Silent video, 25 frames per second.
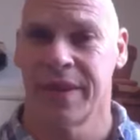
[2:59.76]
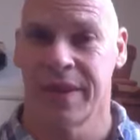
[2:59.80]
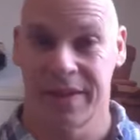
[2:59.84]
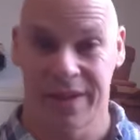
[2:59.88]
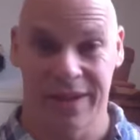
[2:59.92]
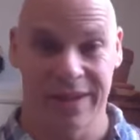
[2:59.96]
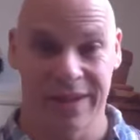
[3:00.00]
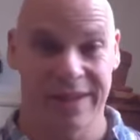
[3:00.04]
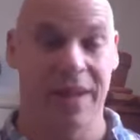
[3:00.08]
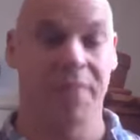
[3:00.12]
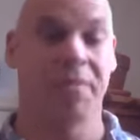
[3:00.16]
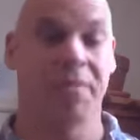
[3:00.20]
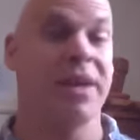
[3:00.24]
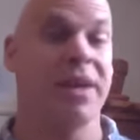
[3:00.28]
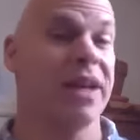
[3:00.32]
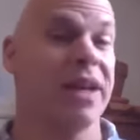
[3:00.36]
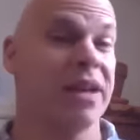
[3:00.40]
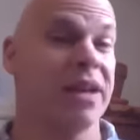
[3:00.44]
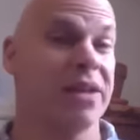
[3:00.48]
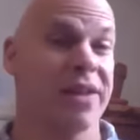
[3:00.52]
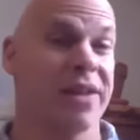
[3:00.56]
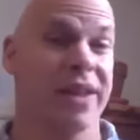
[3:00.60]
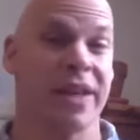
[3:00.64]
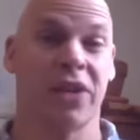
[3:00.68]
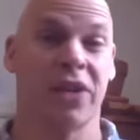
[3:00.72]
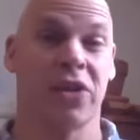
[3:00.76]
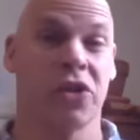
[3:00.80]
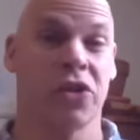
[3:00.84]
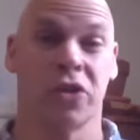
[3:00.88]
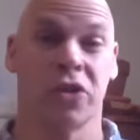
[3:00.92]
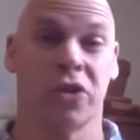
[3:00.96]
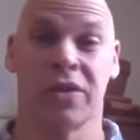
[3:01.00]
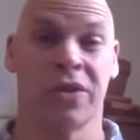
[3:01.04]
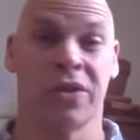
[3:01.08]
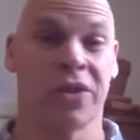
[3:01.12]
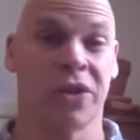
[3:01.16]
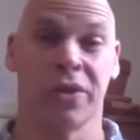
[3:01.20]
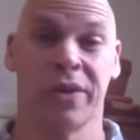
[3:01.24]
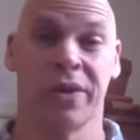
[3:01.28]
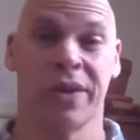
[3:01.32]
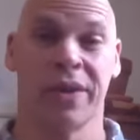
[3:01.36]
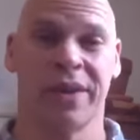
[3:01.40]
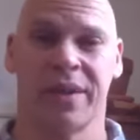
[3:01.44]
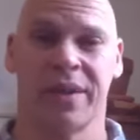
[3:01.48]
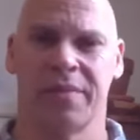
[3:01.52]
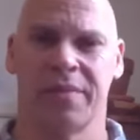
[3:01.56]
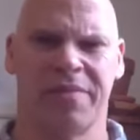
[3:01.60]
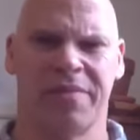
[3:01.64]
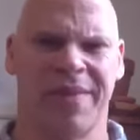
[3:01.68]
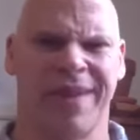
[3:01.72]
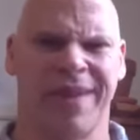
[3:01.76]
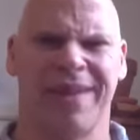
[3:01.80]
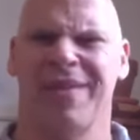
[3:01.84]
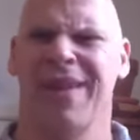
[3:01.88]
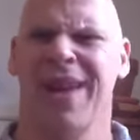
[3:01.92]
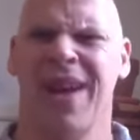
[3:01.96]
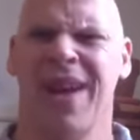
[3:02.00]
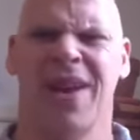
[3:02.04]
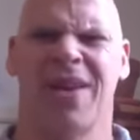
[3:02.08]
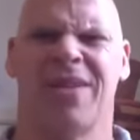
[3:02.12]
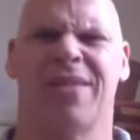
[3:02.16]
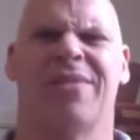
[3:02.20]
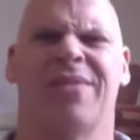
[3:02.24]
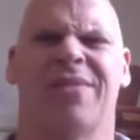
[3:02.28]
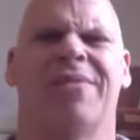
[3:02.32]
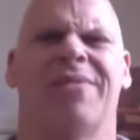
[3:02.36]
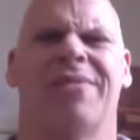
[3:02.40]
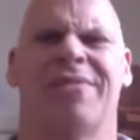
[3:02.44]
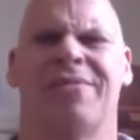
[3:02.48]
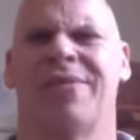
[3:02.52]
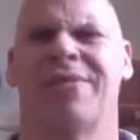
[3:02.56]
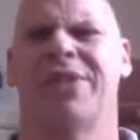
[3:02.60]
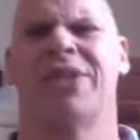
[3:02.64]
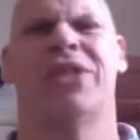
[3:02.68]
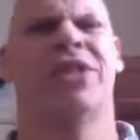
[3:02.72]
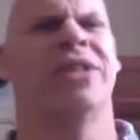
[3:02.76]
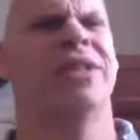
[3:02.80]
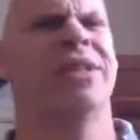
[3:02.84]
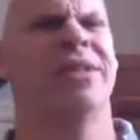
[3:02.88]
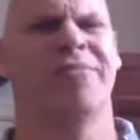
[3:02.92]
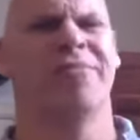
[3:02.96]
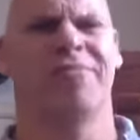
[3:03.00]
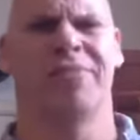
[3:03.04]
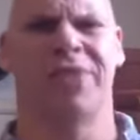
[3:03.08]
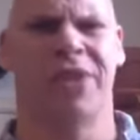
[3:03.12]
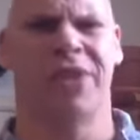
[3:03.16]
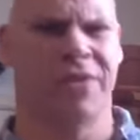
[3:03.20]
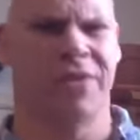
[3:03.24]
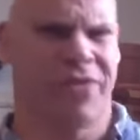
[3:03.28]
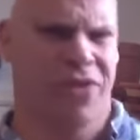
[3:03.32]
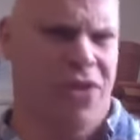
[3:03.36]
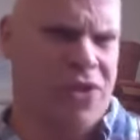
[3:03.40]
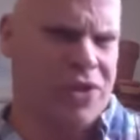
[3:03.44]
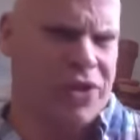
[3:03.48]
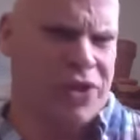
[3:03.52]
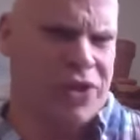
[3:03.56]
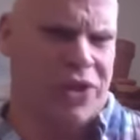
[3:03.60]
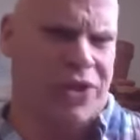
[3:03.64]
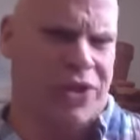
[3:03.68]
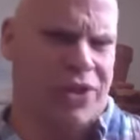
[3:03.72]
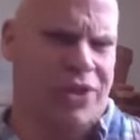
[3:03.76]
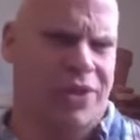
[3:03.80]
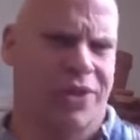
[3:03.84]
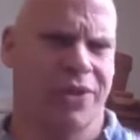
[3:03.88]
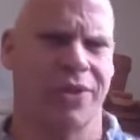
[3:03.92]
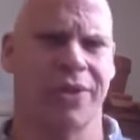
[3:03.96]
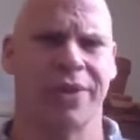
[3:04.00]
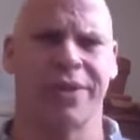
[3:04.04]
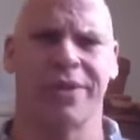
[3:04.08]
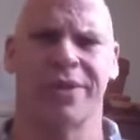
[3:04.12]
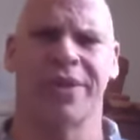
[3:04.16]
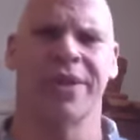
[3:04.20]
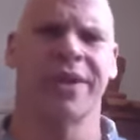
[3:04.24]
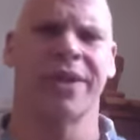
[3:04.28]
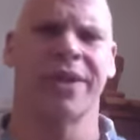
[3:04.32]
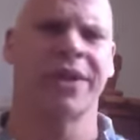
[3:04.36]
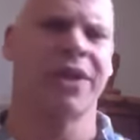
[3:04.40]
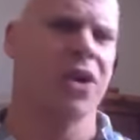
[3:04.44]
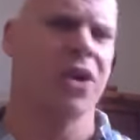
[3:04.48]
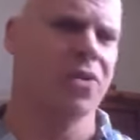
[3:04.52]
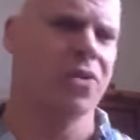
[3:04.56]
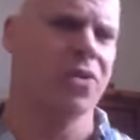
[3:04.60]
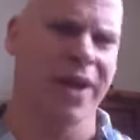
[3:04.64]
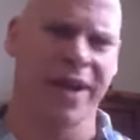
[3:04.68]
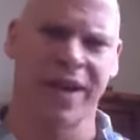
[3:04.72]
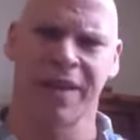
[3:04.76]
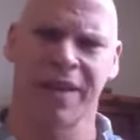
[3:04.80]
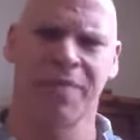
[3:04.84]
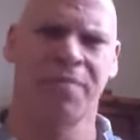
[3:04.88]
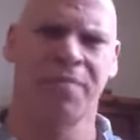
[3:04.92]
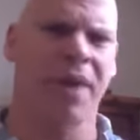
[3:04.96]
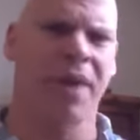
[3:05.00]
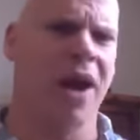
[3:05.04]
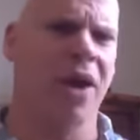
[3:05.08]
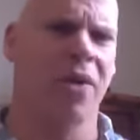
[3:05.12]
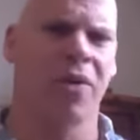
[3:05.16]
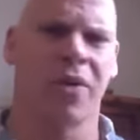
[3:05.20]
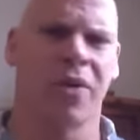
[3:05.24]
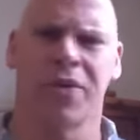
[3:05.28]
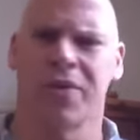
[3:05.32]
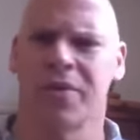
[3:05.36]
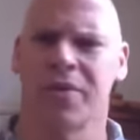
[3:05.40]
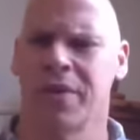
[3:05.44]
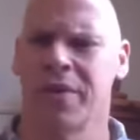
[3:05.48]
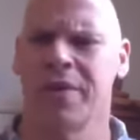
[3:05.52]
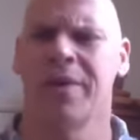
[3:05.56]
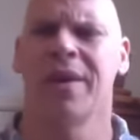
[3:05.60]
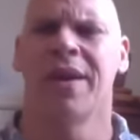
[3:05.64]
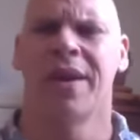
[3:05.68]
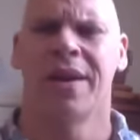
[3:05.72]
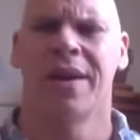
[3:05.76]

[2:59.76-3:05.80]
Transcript: Does that mean I think you shouldn't do it? Like, no, you should. Of course you should do it. You can go right in, power through.